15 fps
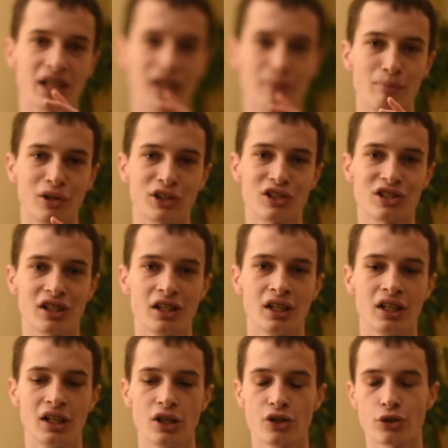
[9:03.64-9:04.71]
second monitor,
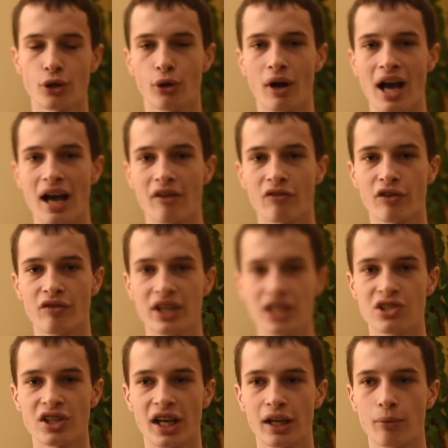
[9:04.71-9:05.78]
so I'll have the
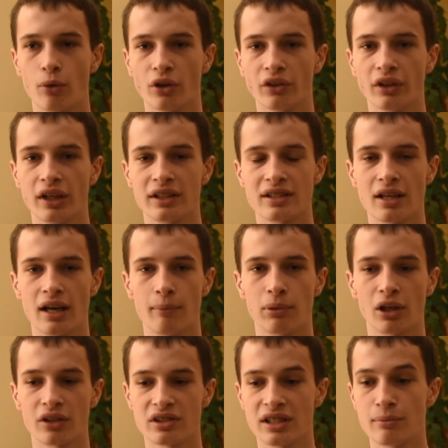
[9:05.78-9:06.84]
VGA one
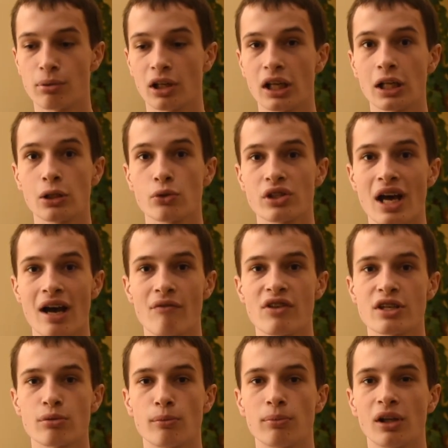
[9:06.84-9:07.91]
plugged in, but I'll also have
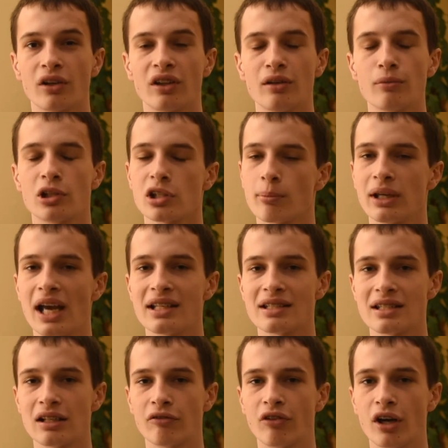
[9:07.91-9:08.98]
this one plugged in because I'll be
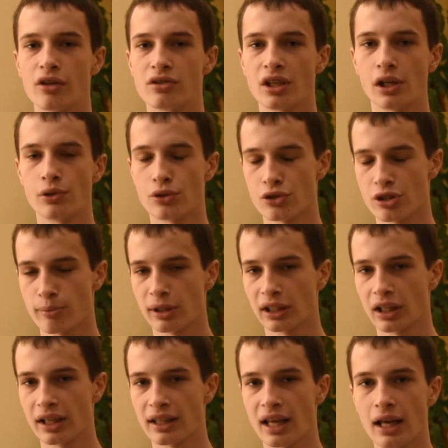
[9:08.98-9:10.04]
editing photos or something
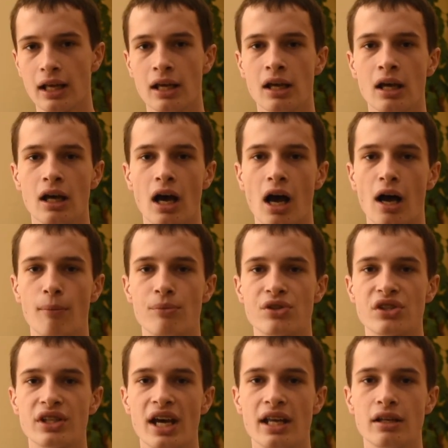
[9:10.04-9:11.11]
like that.
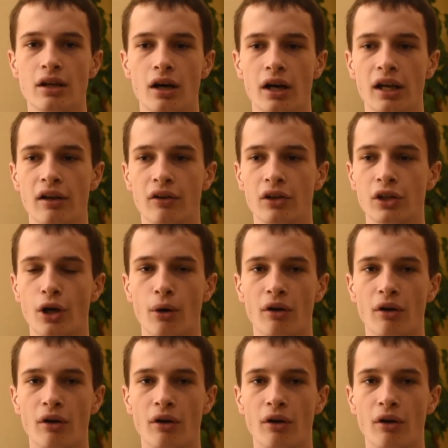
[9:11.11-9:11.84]
So then, I've